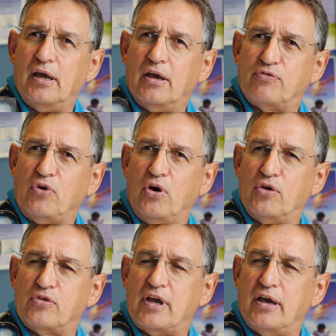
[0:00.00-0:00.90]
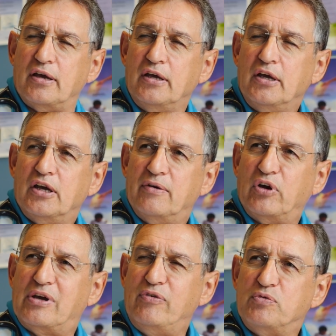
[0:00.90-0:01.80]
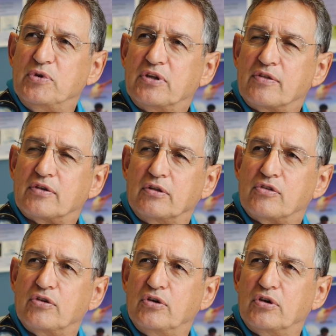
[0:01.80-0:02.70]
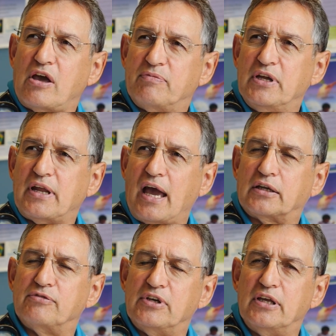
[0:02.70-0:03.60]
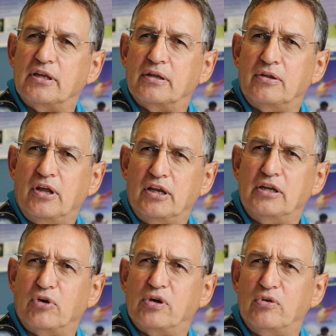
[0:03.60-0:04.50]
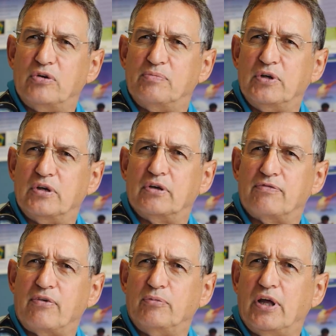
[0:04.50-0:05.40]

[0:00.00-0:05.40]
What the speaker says: As far as recruitment is concerned, I've been actively in recruitment from